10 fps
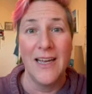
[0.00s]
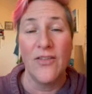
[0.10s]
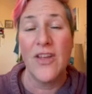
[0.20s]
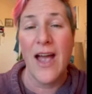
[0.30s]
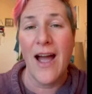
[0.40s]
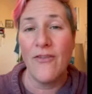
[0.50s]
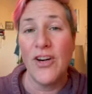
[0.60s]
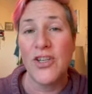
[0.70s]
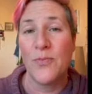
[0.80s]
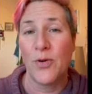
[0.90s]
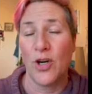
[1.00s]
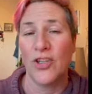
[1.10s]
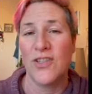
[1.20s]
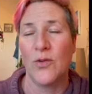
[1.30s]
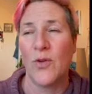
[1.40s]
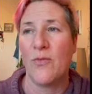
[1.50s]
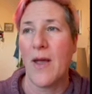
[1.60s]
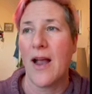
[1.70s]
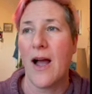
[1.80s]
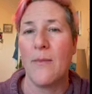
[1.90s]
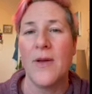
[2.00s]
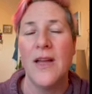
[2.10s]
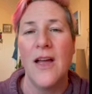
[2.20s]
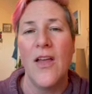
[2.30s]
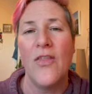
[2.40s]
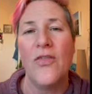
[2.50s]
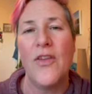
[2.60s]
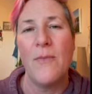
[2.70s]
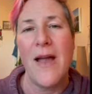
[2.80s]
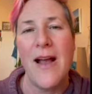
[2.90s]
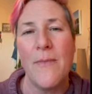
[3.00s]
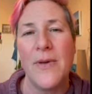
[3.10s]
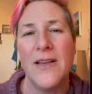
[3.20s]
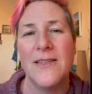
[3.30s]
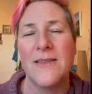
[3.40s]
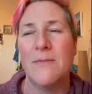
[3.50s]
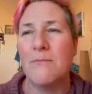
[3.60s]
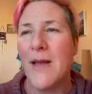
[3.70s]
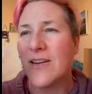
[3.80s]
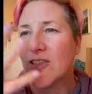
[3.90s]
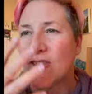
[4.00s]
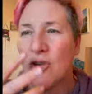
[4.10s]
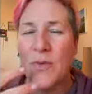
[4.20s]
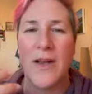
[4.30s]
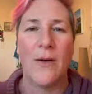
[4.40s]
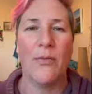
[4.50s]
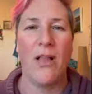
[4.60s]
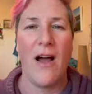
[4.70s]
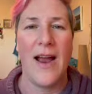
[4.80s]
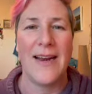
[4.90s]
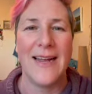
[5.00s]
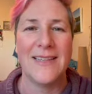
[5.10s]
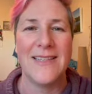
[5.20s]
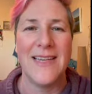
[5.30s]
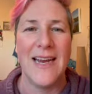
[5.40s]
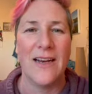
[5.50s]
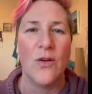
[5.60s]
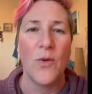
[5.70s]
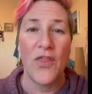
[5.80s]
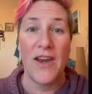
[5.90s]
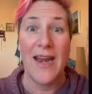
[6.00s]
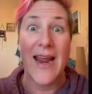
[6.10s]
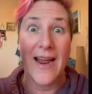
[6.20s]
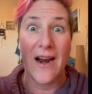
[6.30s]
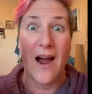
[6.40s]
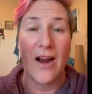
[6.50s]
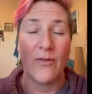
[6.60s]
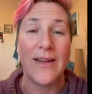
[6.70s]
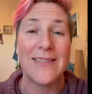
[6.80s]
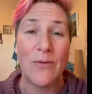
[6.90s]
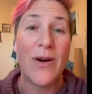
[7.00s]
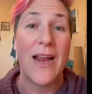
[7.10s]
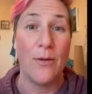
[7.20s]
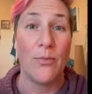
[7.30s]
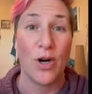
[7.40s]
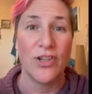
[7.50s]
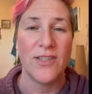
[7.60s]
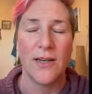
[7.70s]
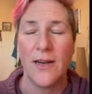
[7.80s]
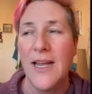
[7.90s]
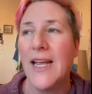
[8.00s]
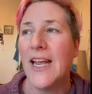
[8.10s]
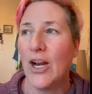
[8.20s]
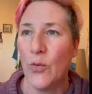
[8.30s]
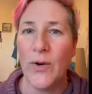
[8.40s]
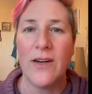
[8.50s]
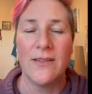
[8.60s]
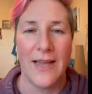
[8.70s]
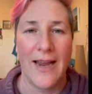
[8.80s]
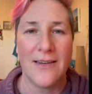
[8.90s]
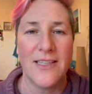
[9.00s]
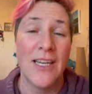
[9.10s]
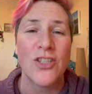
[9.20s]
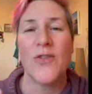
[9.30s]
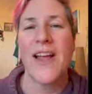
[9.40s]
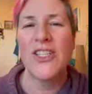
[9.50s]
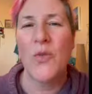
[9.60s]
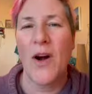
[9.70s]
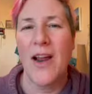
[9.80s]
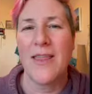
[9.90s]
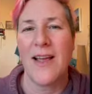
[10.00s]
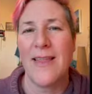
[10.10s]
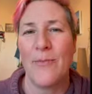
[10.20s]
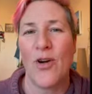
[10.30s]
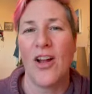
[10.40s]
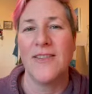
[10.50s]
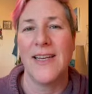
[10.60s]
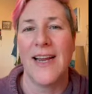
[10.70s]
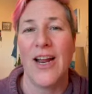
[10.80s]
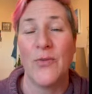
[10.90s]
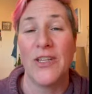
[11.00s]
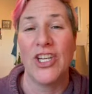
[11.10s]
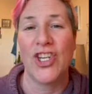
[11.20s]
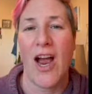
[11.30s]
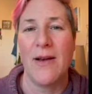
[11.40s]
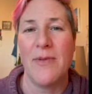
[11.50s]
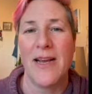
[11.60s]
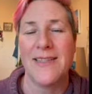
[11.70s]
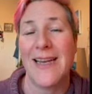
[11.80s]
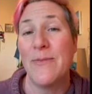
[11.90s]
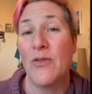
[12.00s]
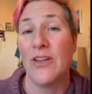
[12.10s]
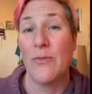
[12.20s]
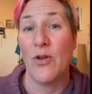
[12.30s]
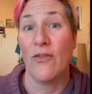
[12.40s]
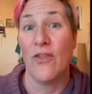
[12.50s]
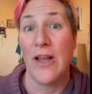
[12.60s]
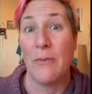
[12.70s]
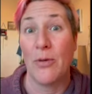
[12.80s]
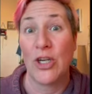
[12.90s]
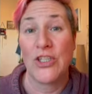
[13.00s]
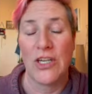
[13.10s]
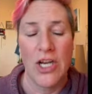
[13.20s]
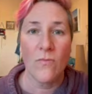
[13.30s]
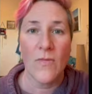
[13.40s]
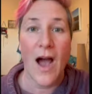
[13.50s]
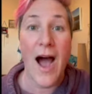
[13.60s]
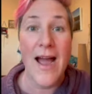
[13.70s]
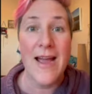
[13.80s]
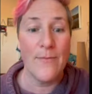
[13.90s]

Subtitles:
The average person with makeup, the makeup is meant to be applied and seen with the naked eye, right? Someone in person, in real light. So that's where I think that bronzing can really shine because it can be really beautiful in person. I am